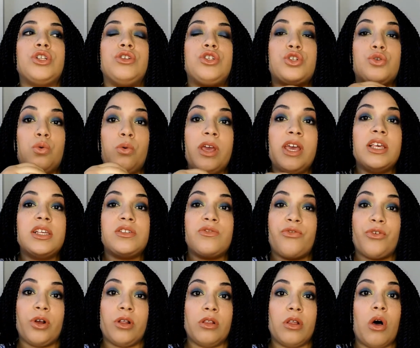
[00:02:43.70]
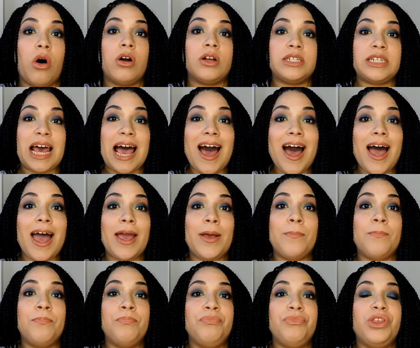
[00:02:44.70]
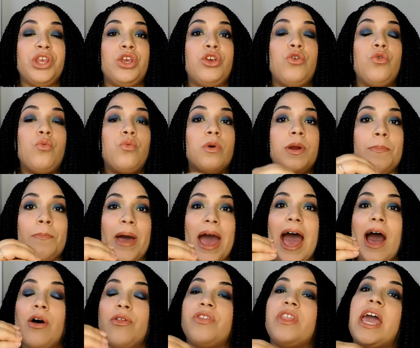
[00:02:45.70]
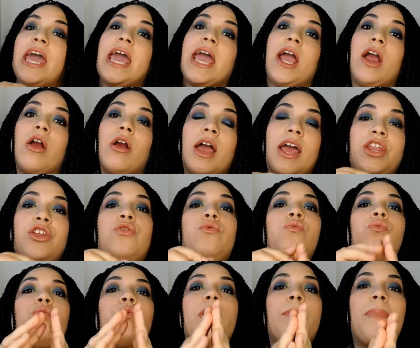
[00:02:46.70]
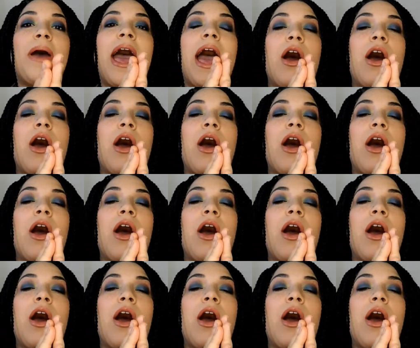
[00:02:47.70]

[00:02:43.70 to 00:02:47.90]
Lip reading: tweeze for a long time, you rip out the hair and you rip